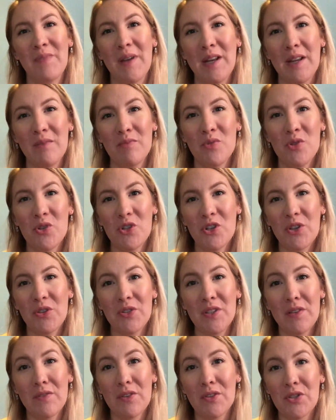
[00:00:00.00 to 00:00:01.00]
My name is
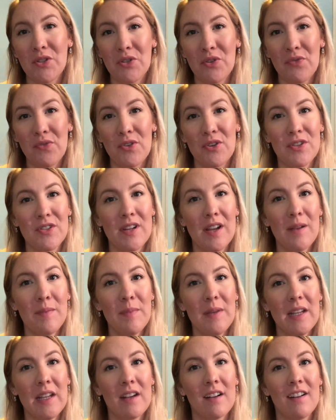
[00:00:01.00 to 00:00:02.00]
Chelsea. If this is your first time
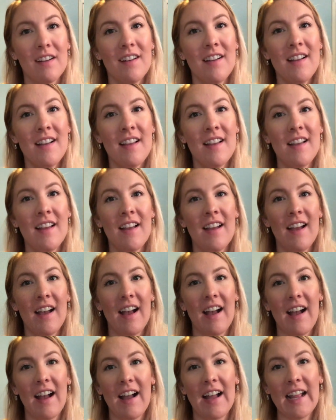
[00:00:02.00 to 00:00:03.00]
here,
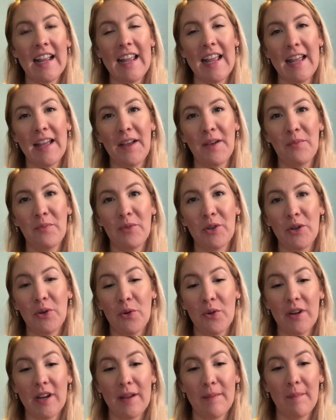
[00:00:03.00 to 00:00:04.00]
I am
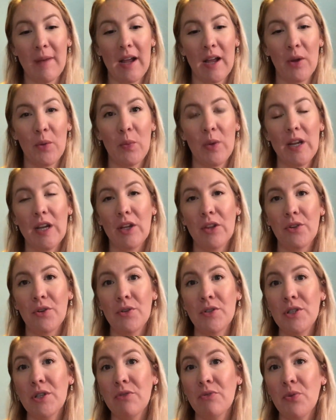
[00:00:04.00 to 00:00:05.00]
recording my week
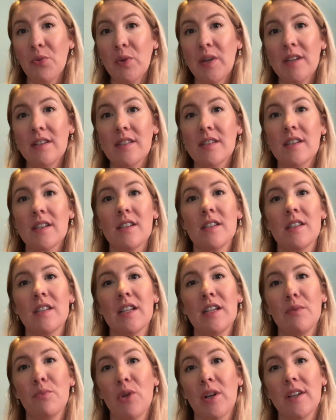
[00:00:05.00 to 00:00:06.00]
13 through week
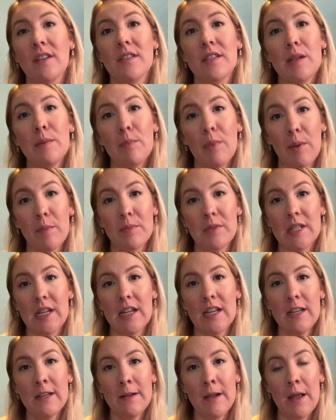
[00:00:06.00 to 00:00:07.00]
16 pregnancy bump
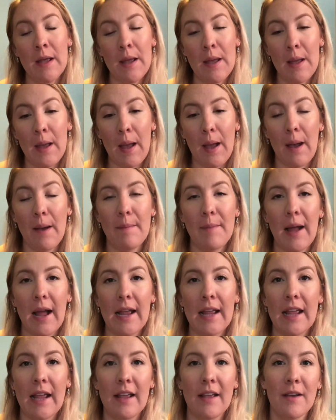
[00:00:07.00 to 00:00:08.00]
date.
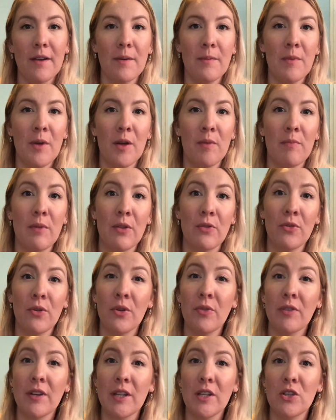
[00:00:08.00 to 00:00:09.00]
I am a mother
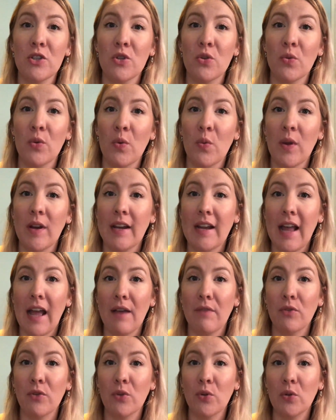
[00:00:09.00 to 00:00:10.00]
already to a
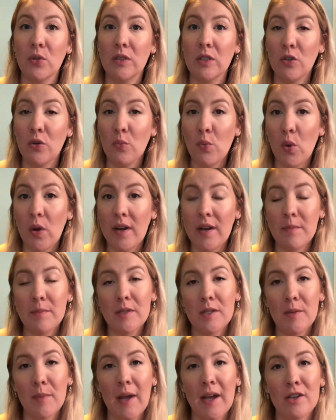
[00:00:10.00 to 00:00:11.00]
1.5-year-old little boy named
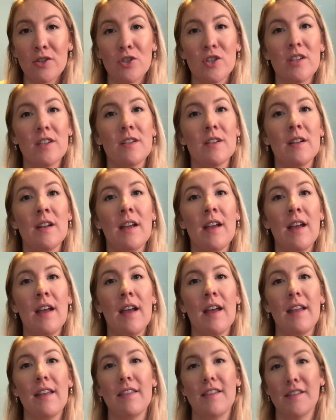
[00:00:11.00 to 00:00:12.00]
Sebastian,
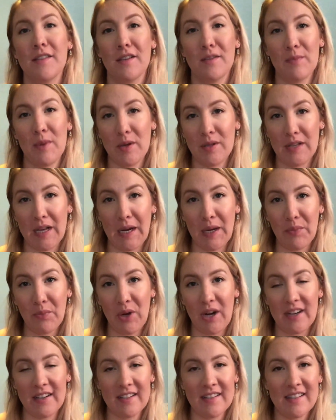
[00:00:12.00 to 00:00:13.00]
and this is my second
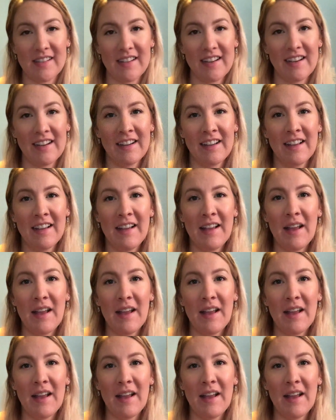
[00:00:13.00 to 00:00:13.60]
pregnancy.